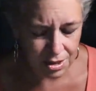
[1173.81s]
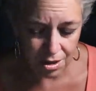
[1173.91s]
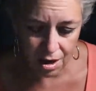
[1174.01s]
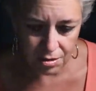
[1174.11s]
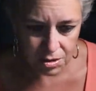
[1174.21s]

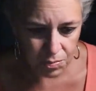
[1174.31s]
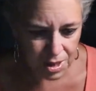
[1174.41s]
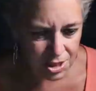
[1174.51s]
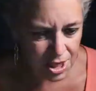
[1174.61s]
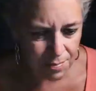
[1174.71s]
Could also
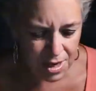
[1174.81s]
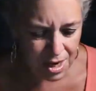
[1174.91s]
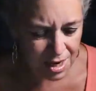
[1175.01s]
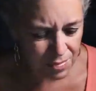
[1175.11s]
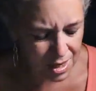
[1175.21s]
be a
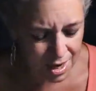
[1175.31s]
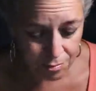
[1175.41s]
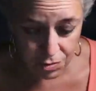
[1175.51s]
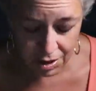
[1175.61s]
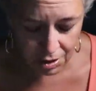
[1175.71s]
Gemini, but I
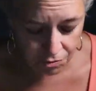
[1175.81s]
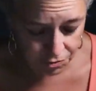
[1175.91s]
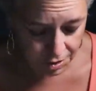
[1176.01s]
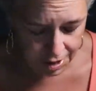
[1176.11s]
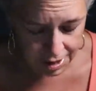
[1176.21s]
really don't
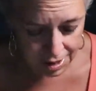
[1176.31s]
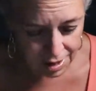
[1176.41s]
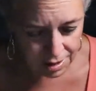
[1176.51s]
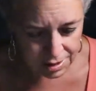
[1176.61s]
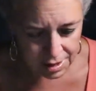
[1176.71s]
feel like it
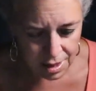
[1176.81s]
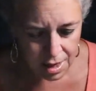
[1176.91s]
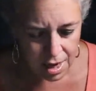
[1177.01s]
is.